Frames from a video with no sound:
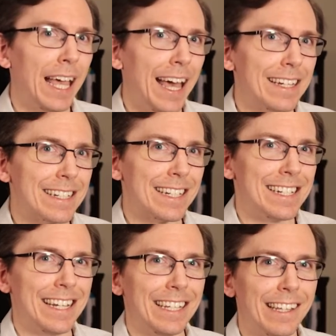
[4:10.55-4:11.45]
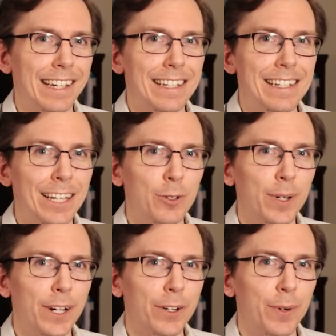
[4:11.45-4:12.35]
Hence, a state like
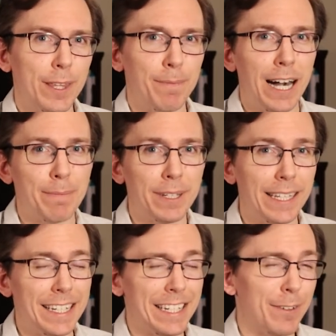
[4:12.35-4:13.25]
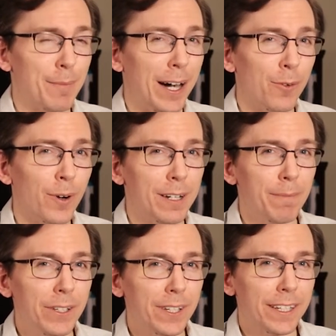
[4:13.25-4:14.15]
Delaware, with a population of about 1
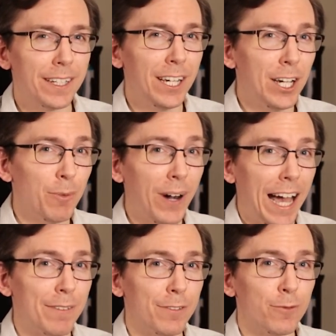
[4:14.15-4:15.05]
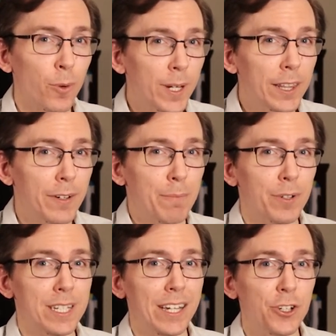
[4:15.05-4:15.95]
million, will have a
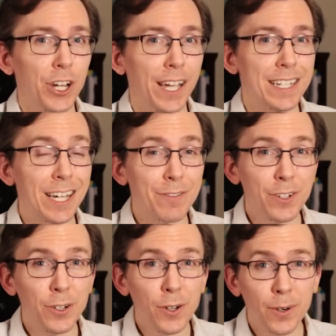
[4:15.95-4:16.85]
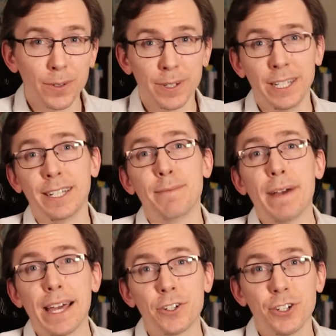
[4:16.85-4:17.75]
43% chance of no
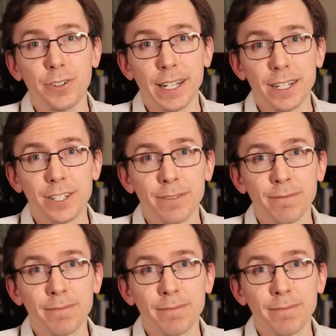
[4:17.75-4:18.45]
mass shootings,